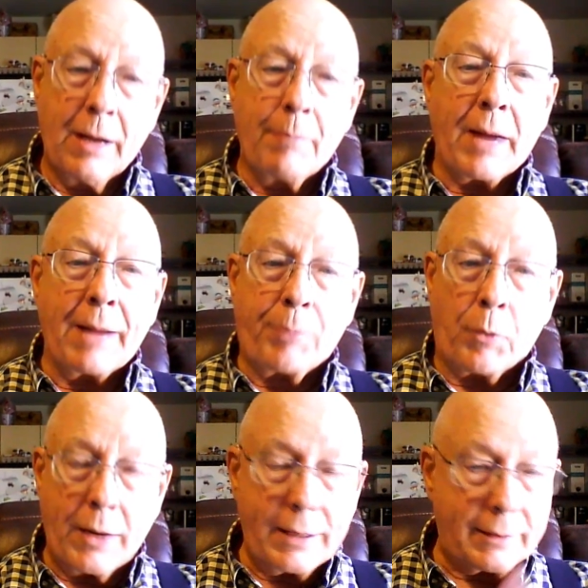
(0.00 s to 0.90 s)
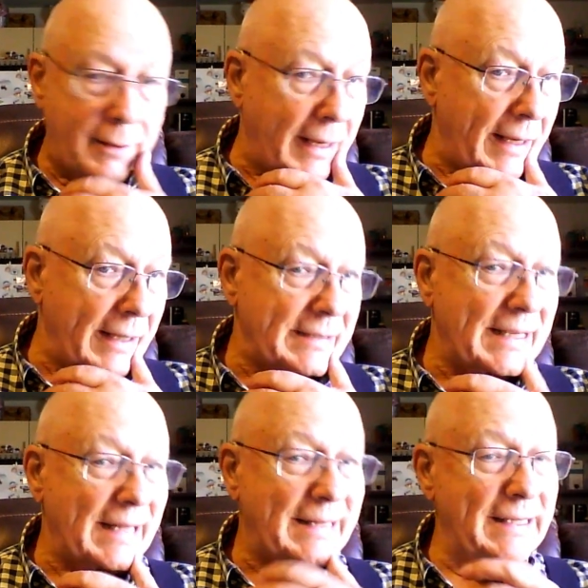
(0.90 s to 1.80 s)
My point today is
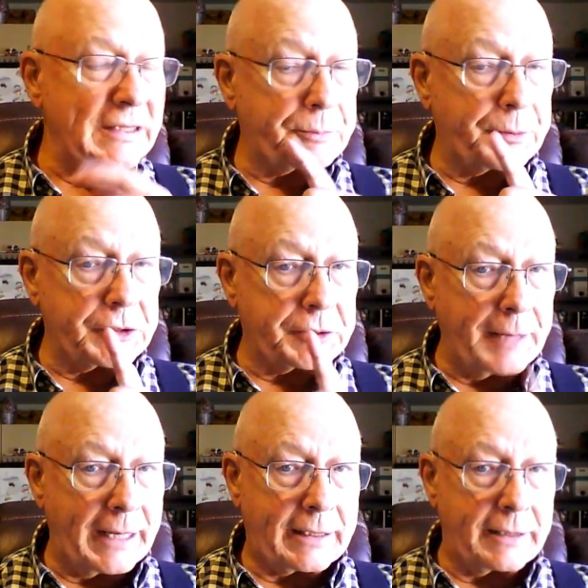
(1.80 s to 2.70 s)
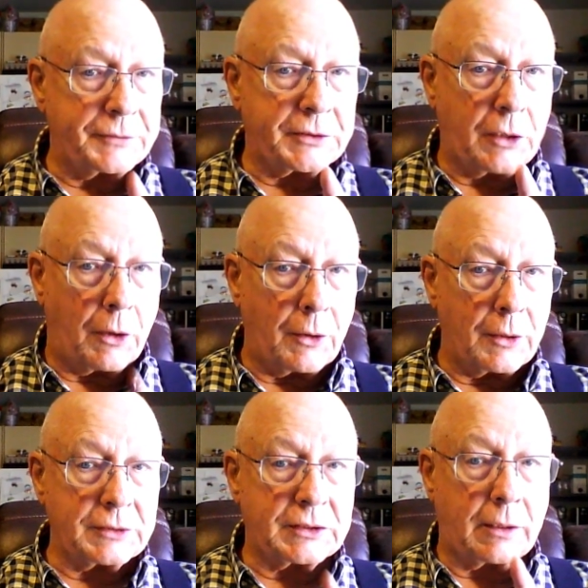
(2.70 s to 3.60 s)
that these perspectives
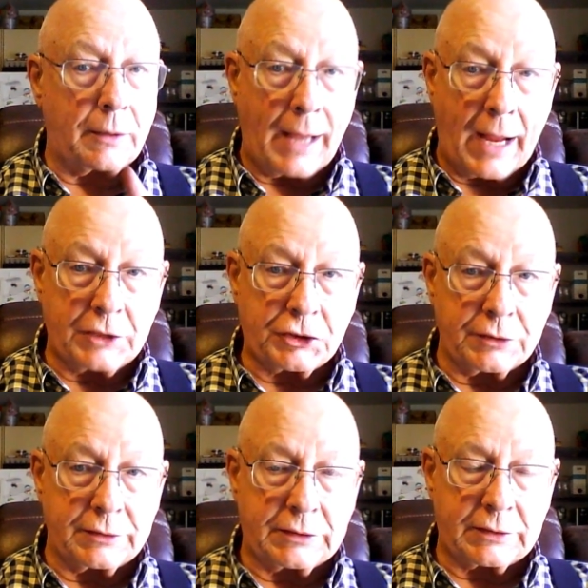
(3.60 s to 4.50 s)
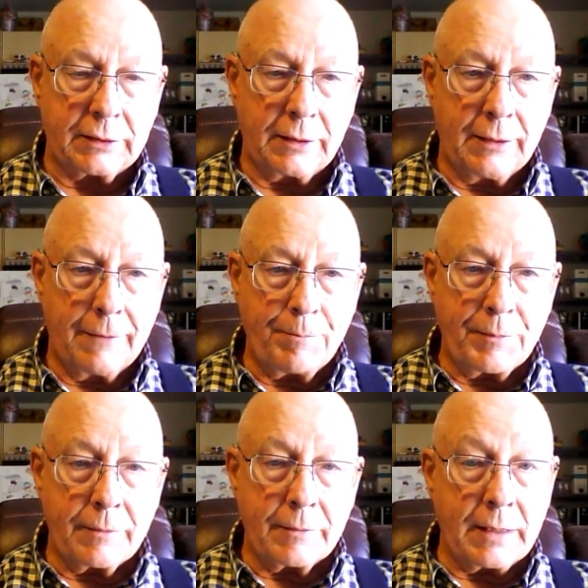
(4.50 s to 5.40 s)
cause clashes
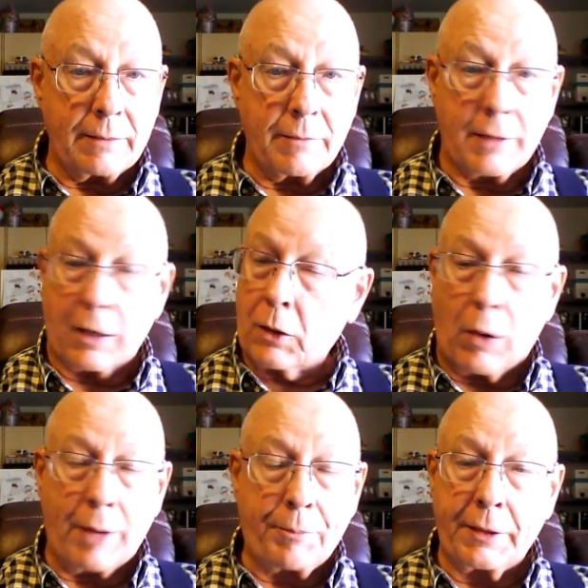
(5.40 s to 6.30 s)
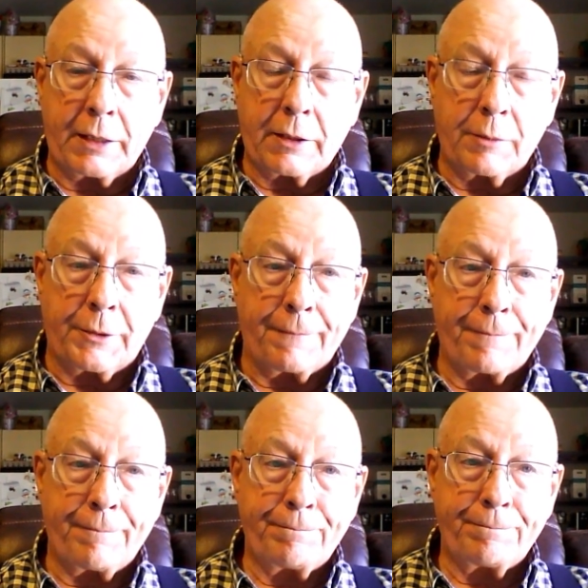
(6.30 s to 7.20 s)
that are quite predictable.
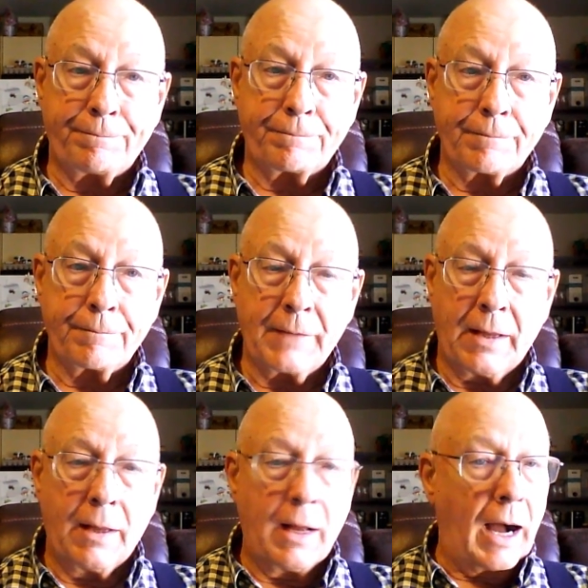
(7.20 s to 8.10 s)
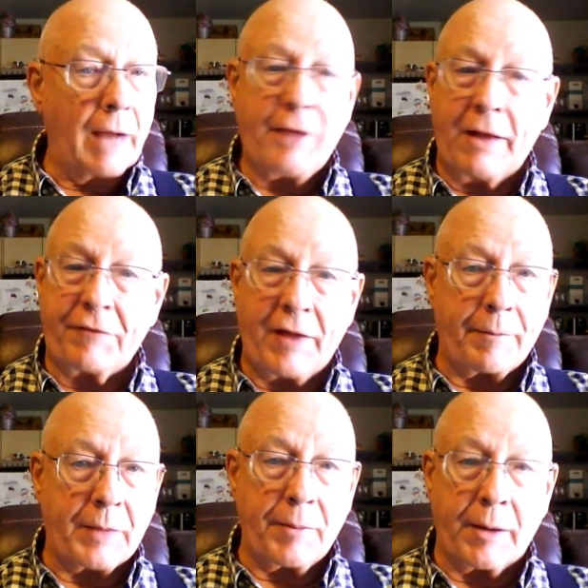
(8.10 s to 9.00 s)
I've had
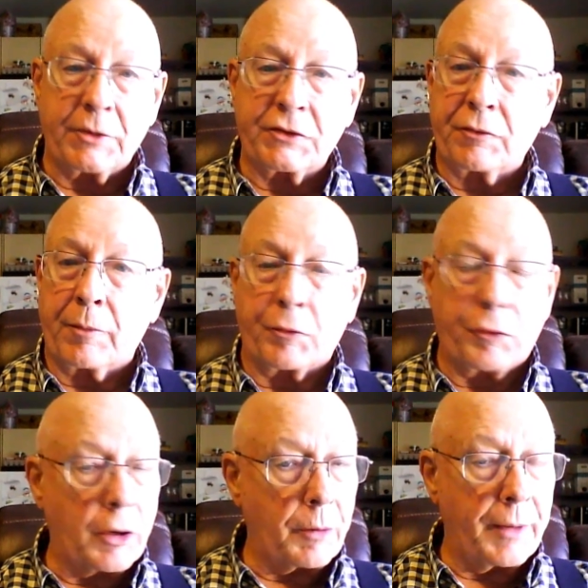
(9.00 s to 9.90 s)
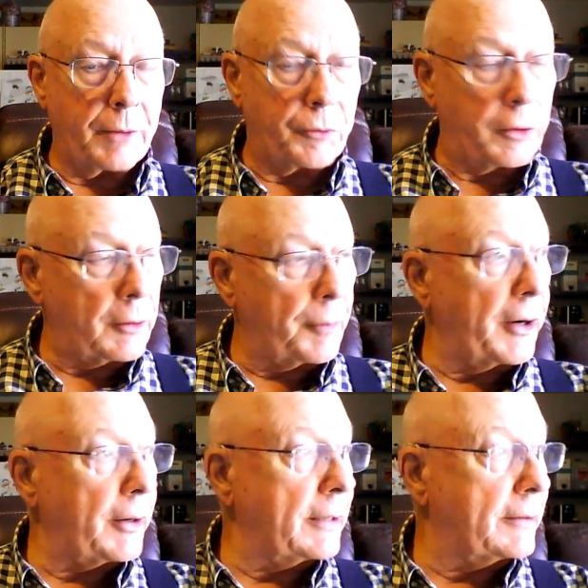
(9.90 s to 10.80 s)
family members from rural
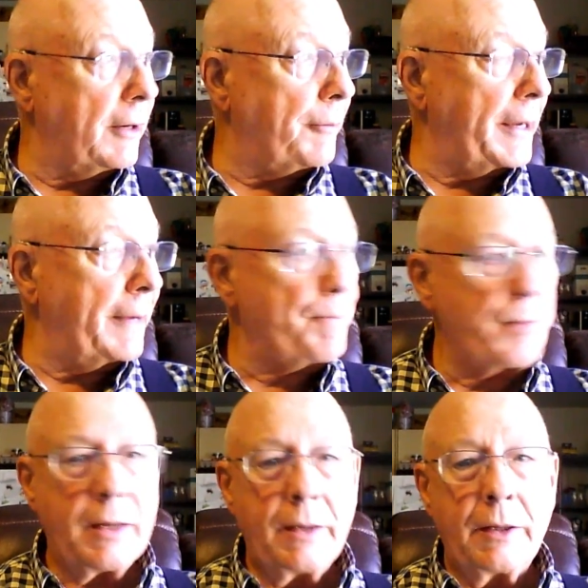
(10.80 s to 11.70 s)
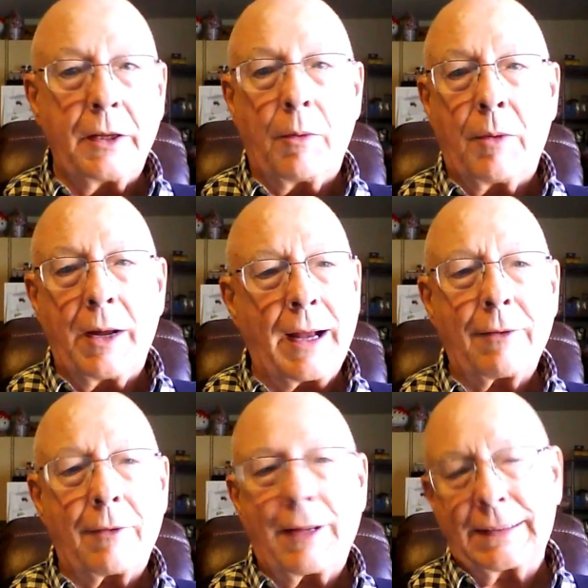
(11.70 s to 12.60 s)
America tell me, you know what, I
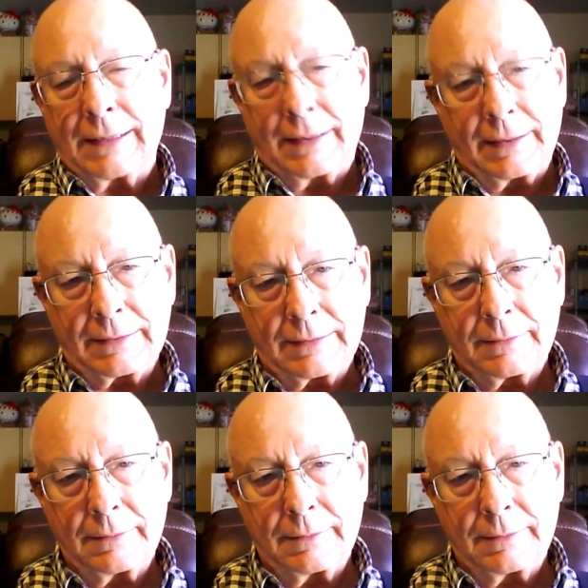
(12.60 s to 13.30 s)
don't like cities.